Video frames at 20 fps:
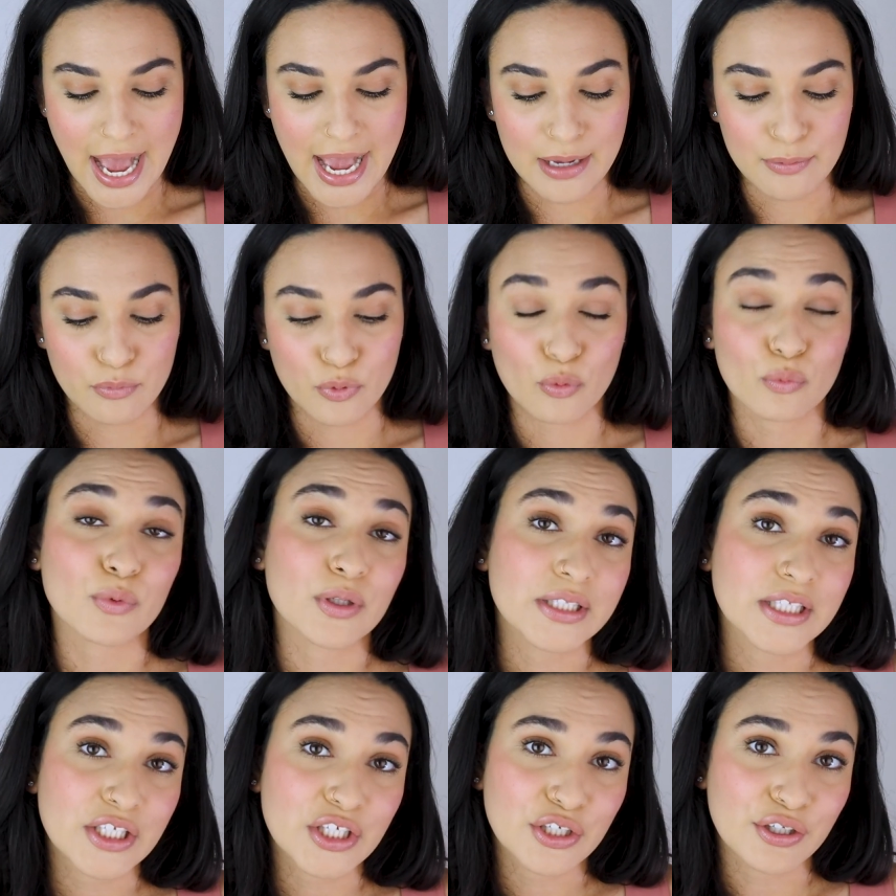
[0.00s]
I'm
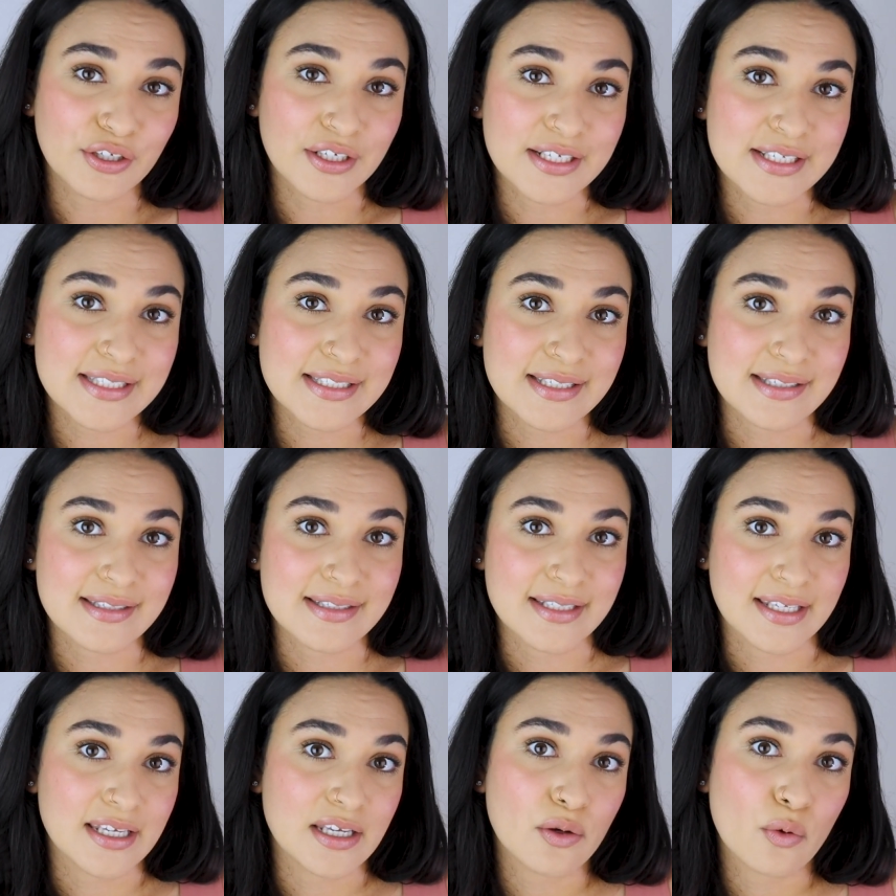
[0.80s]
really curious to
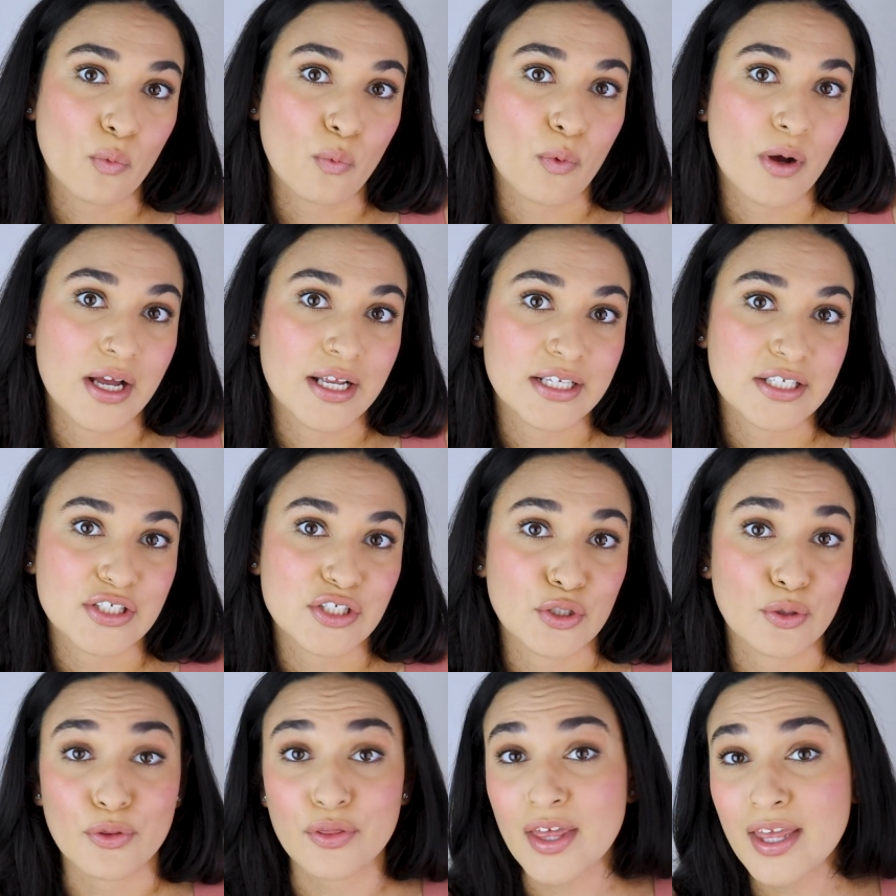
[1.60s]
see
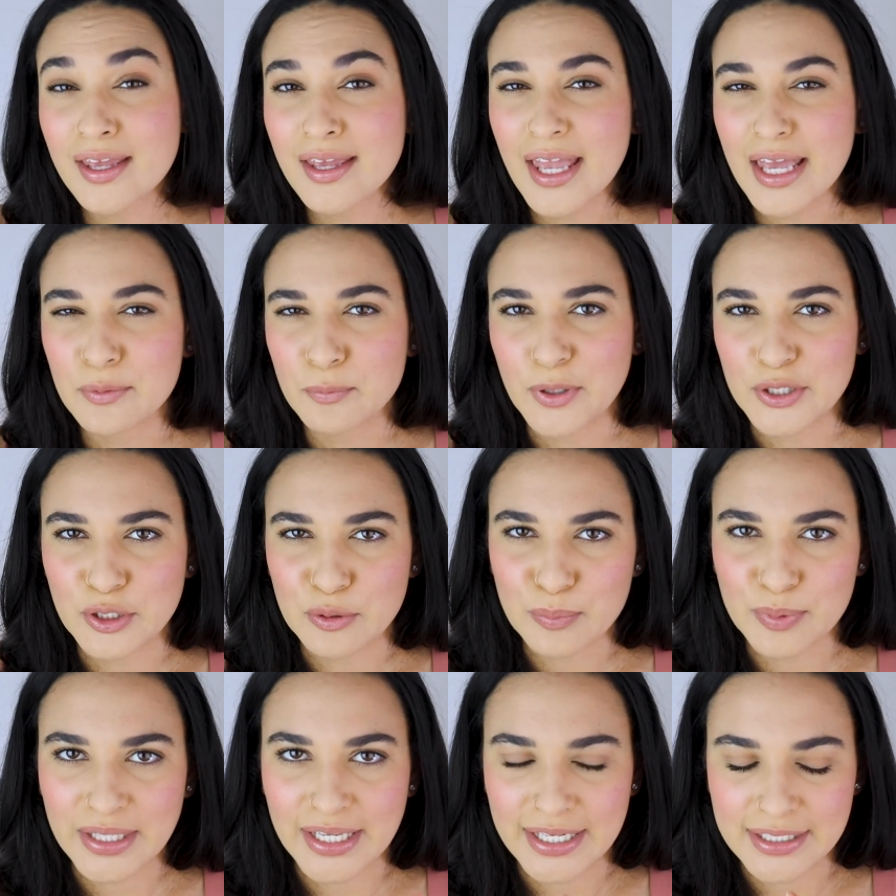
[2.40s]
what you think and what
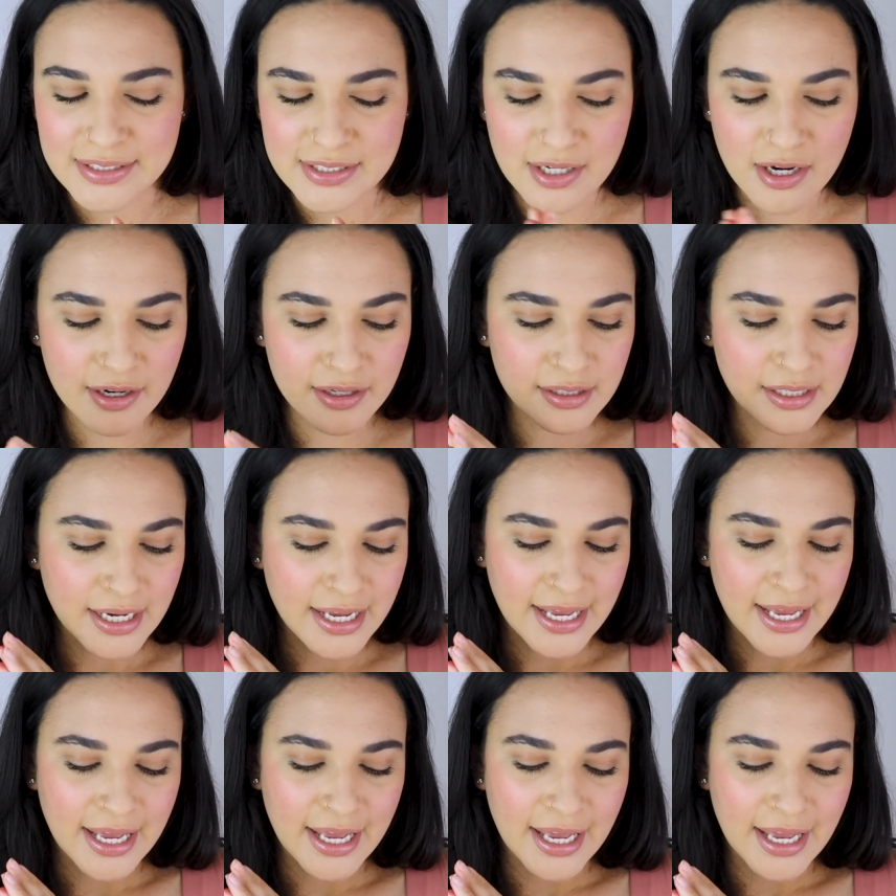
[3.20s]
your plans are,